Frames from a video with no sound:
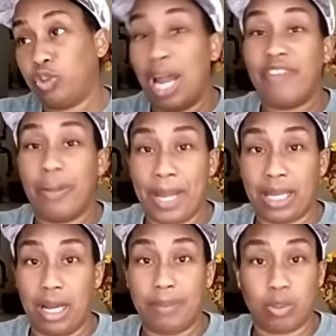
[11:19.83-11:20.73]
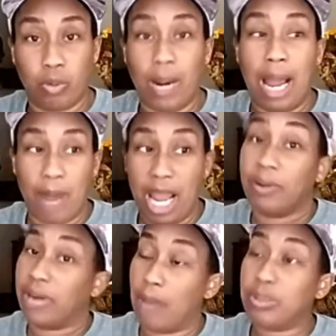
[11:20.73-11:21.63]
traffic picked up, so we were I was
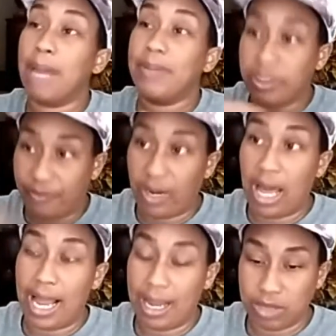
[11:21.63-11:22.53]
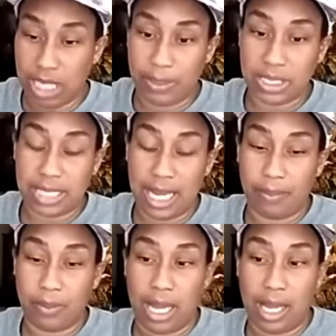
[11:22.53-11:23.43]
able to, I was able to fly. I was able to
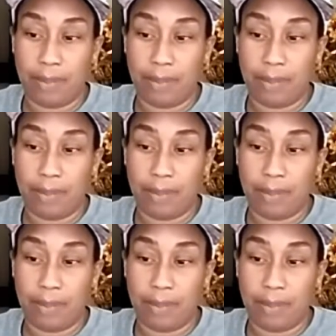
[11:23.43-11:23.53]
stop.